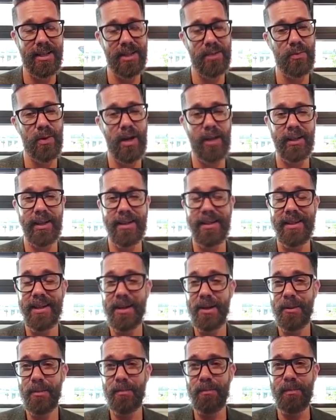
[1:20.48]
as well as
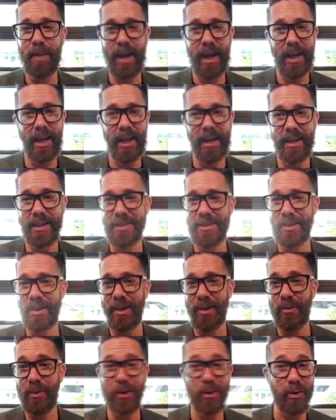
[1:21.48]
bands,
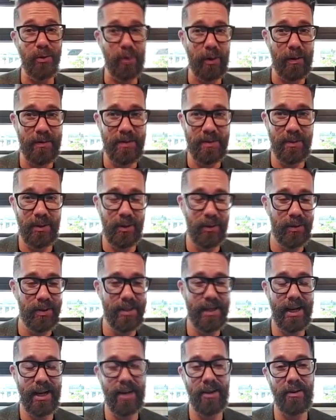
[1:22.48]
wiggle worms from Old
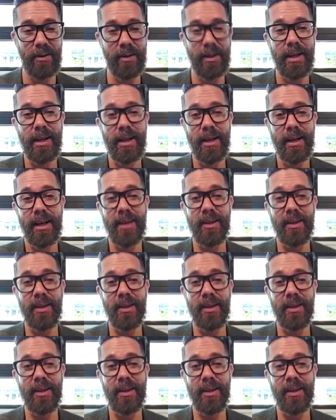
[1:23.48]
Town. And